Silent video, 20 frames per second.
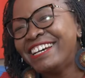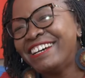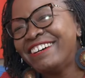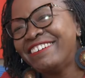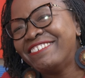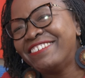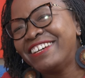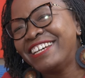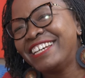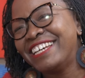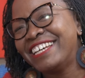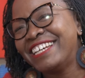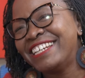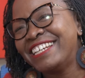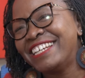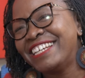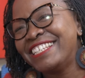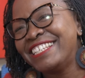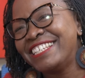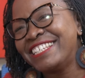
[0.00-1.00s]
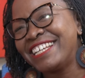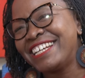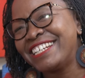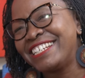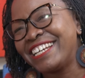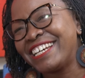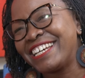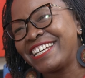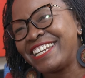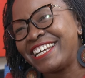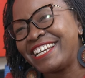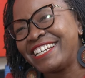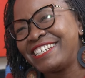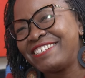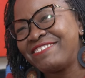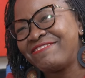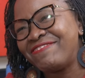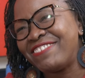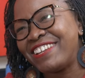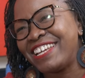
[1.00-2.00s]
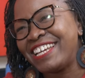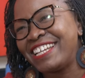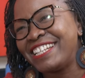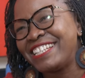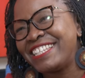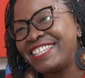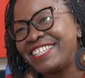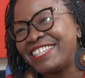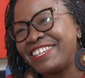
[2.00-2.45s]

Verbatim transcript: oh my goodness, Is that a crashed plane.